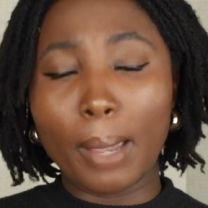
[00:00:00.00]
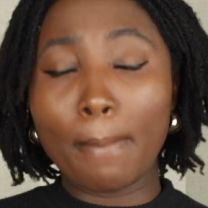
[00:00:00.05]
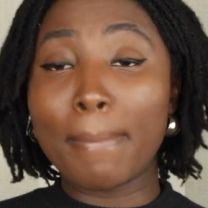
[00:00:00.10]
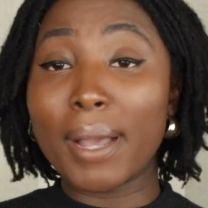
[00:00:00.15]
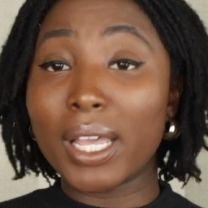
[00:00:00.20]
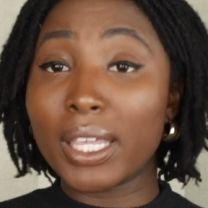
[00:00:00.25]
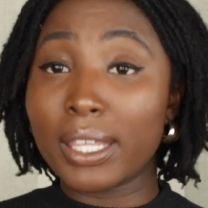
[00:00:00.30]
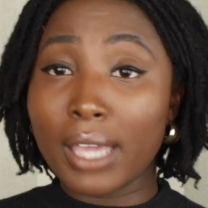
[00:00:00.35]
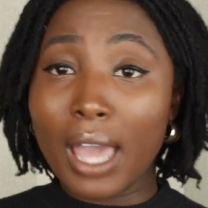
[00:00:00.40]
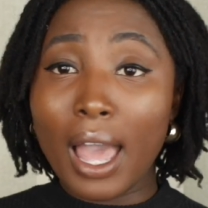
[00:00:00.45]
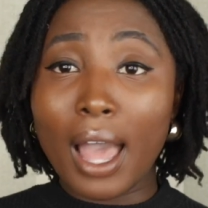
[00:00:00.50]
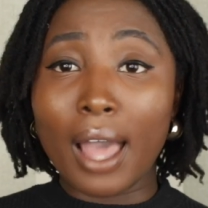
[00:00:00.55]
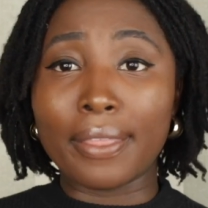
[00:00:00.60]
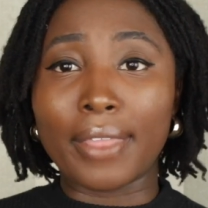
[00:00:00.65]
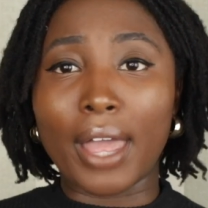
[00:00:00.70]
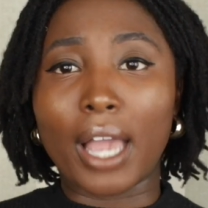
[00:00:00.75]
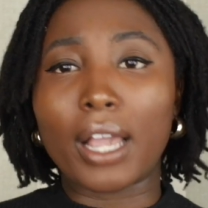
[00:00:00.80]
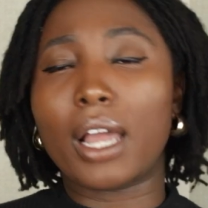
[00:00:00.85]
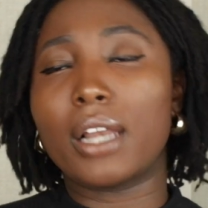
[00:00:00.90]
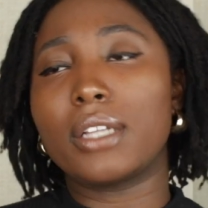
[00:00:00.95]
But yeah,
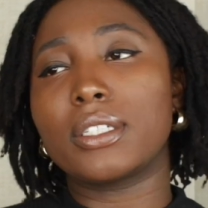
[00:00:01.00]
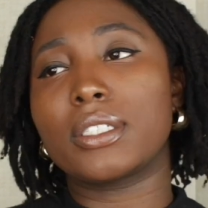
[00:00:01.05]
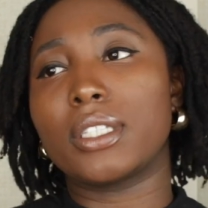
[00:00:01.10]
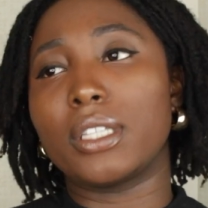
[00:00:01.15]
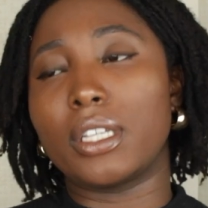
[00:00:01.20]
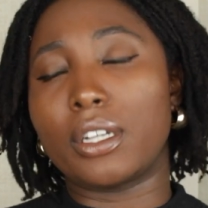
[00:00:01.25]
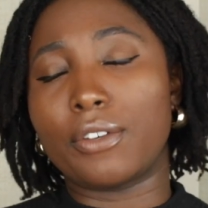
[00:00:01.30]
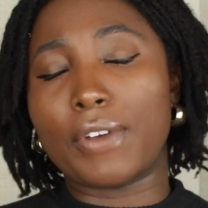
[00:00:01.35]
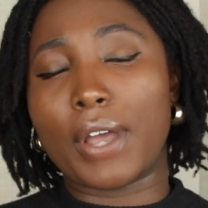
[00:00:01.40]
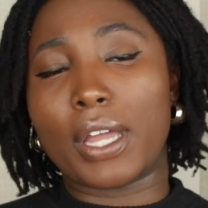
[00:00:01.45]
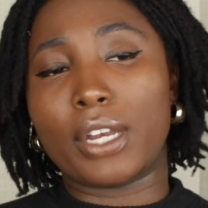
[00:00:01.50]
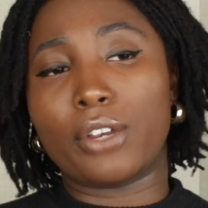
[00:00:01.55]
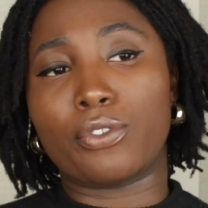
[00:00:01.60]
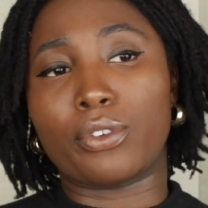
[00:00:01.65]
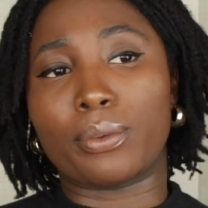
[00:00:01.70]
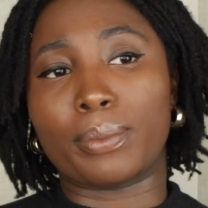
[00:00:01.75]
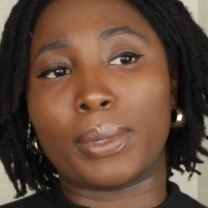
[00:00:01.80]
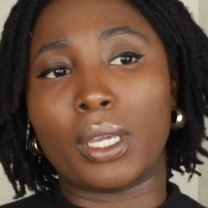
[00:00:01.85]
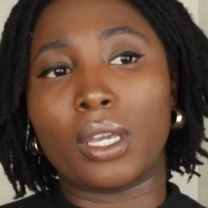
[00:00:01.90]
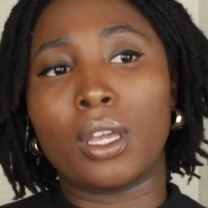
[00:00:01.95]
that kind of solidified it
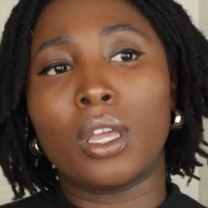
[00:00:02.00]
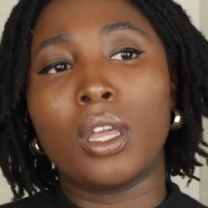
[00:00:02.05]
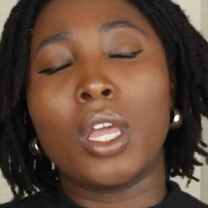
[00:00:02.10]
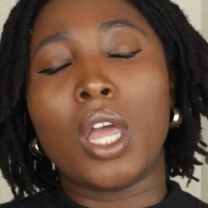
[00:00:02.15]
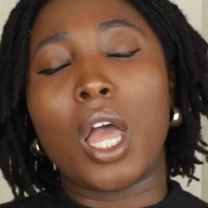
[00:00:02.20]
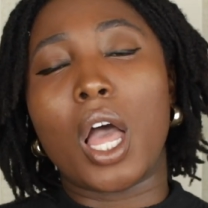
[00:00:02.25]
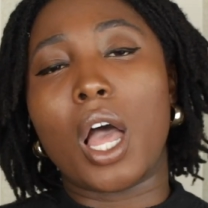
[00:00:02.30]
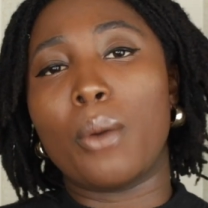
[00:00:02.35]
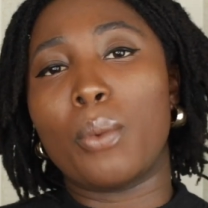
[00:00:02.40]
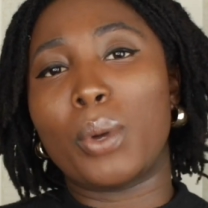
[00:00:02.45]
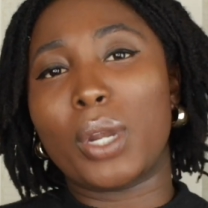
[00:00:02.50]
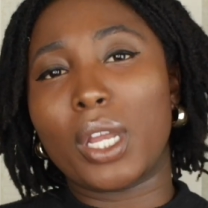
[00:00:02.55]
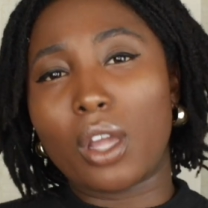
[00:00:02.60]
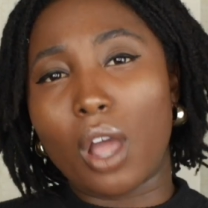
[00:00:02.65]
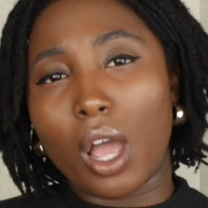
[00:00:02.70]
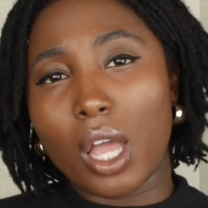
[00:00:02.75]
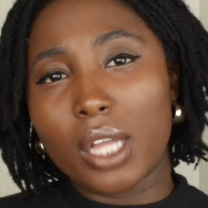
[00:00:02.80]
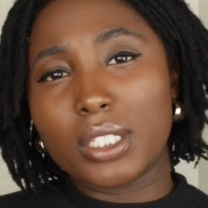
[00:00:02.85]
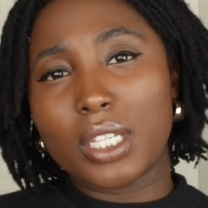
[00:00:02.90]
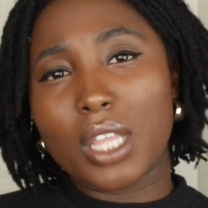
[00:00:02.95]
for me. When I
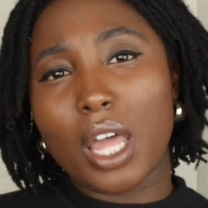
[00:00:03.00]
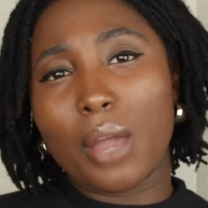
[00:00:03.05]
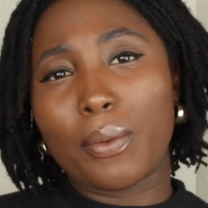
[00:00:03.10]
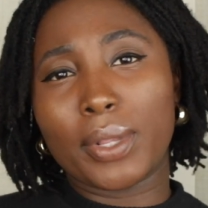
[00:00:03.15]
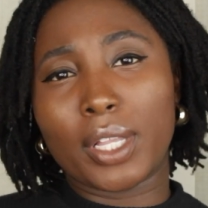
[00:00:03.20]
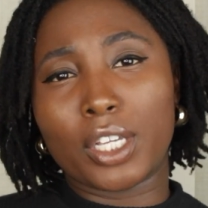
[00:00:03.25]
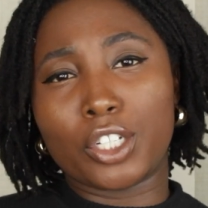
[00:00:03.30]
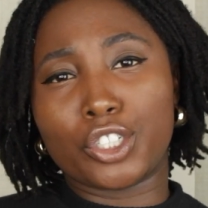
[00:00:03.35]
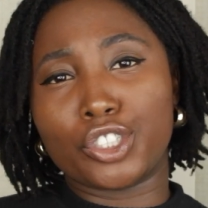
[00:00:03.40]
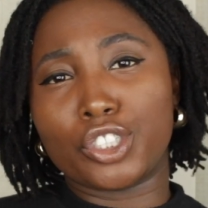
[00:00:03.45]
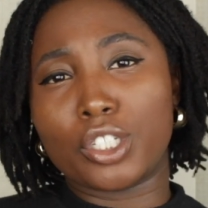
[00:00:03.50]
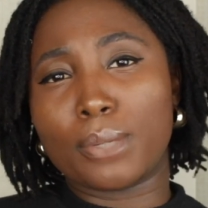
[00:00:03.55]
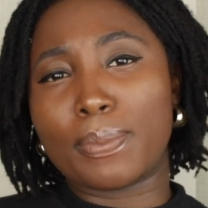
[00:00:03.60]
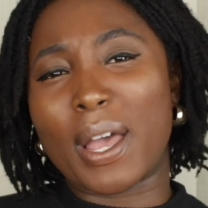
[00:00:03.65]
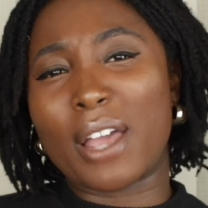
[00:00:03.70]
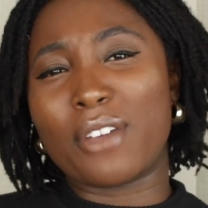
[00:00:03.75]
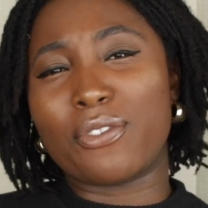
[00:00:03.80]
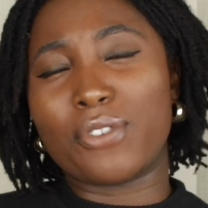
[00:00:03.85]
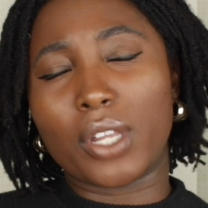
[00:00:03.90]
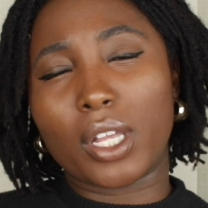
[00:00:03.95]
got into that relationship,
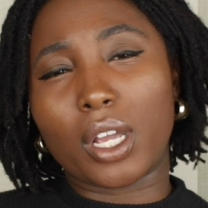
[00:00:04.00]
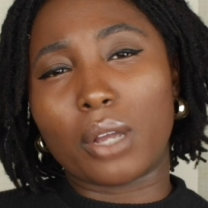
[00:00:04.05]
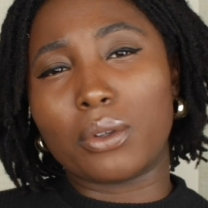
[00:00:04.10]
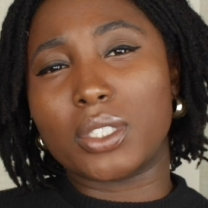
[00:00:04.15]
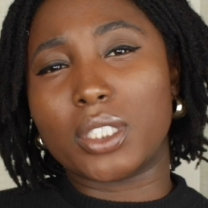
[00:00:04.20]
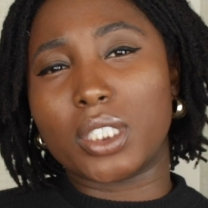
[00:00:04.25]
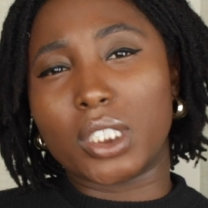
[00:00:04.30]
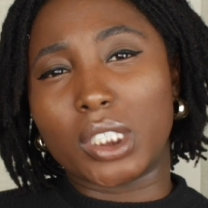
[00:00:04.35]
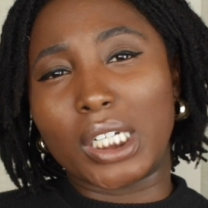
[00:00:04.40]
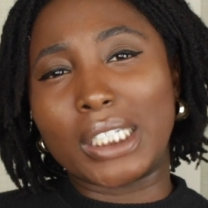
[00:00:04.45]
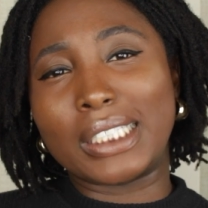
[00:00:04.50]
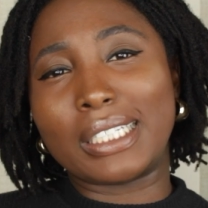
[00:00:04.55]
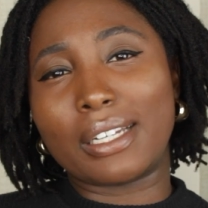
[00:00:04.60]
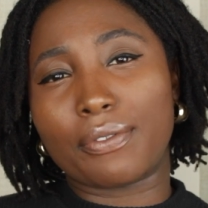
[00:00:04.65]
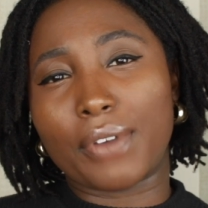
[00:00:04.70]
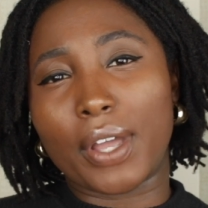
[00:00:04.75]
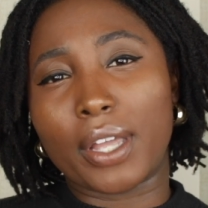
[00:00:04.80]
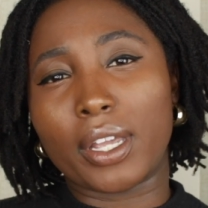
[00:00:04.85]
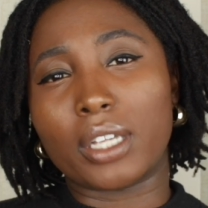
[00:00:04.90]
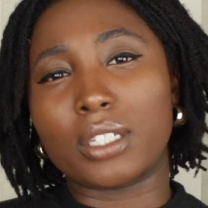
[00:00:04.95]
I feel like I was still
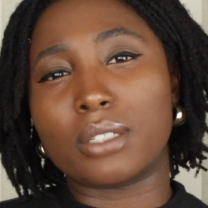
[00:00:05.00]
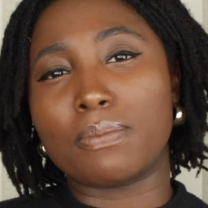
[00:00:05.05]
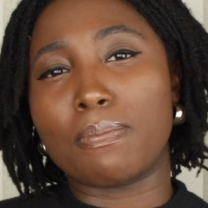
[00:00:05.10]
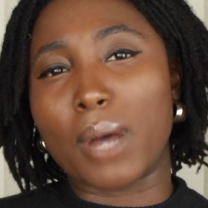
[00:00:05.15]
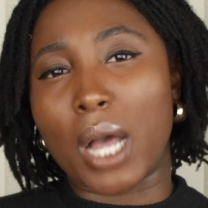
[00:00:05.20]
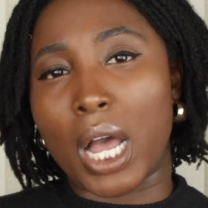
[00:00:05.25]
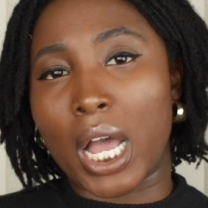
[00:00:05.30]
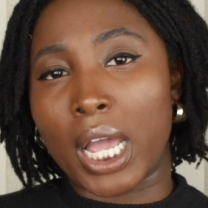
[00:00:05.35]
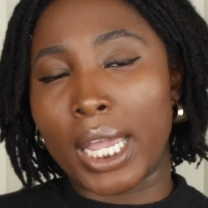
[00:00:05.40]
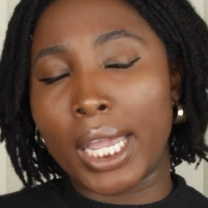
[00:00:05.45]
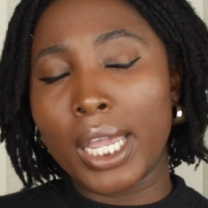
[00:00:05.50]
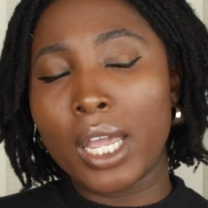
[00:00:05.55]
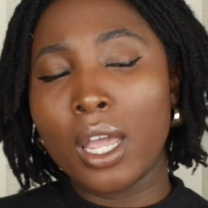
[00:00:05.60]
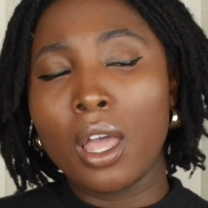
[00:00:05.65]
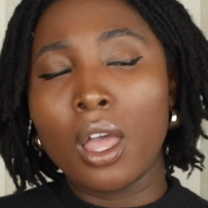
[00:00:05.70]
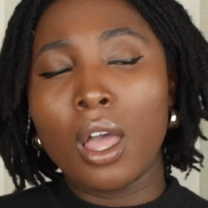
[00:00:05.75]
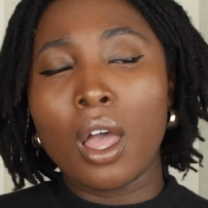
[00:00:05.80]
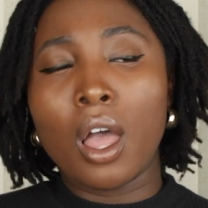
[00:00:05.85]
identifying as bi.